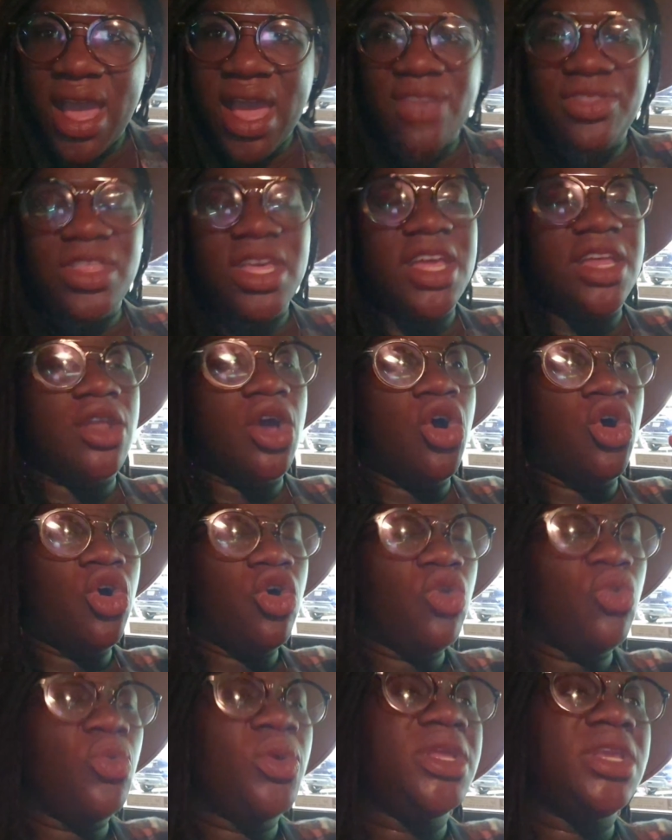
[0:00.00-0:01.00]
and then
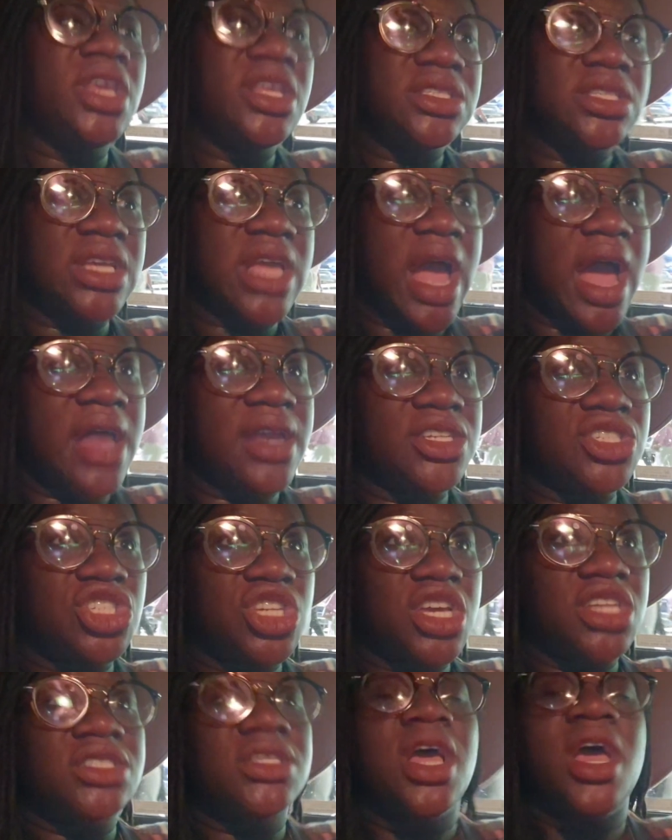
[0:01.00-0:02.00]
who we need to kind of
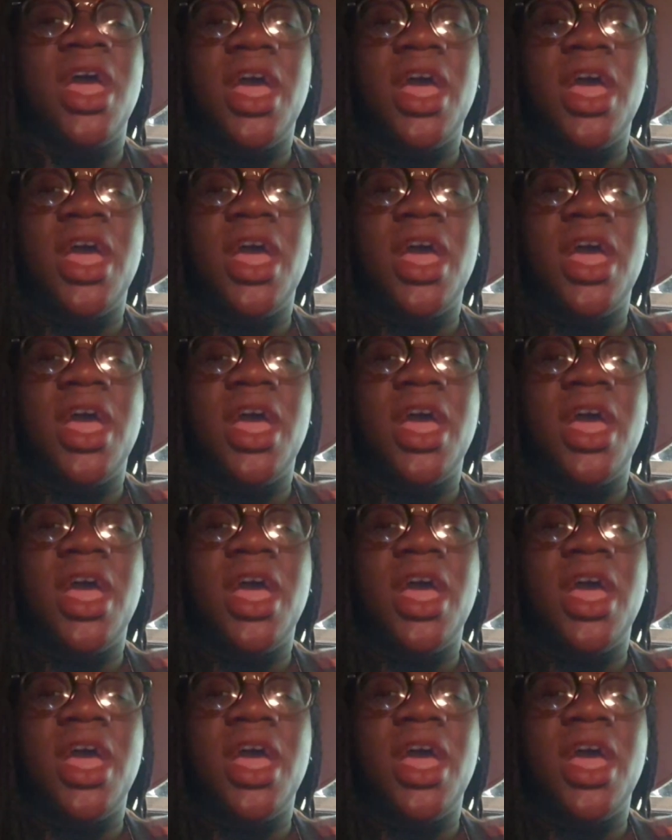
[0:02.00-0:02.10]
just